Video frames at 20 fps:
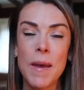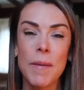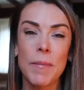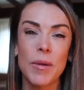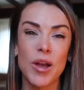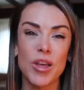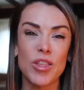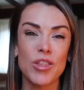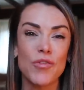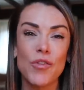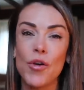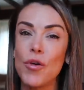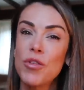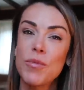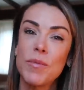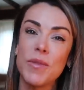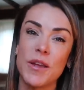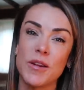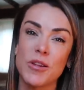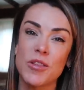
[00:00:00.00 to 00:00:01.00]
because you've always
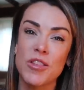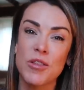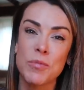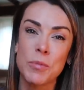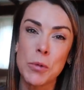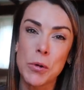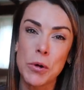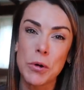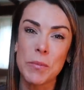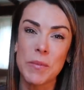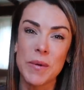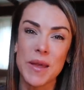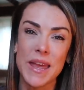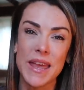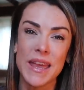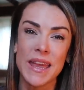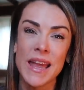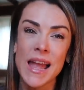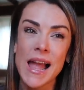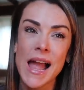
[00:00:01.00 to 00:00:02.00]
been there to support
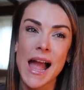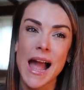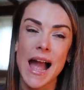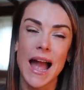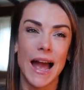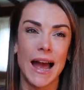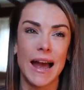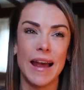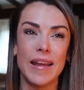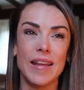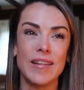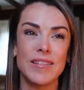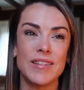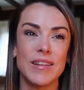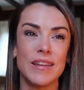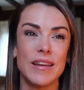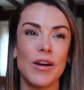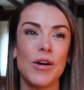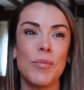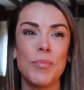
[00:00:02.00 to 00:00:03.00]
me and
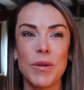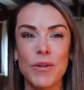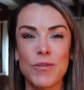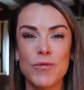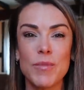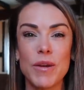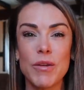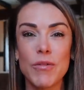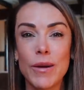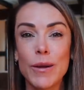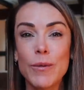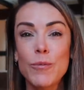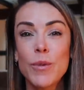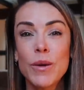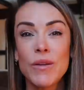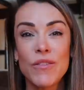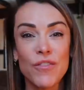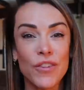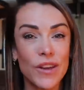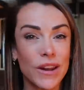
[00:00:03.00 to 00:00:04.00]
to uplift me when I've
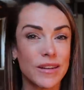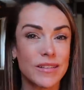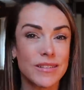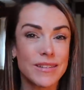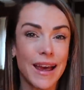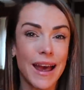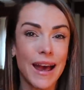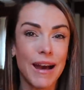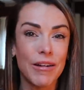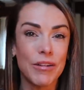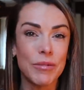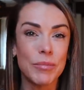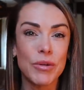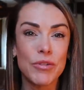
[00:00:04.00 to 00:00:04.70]
been feeling down.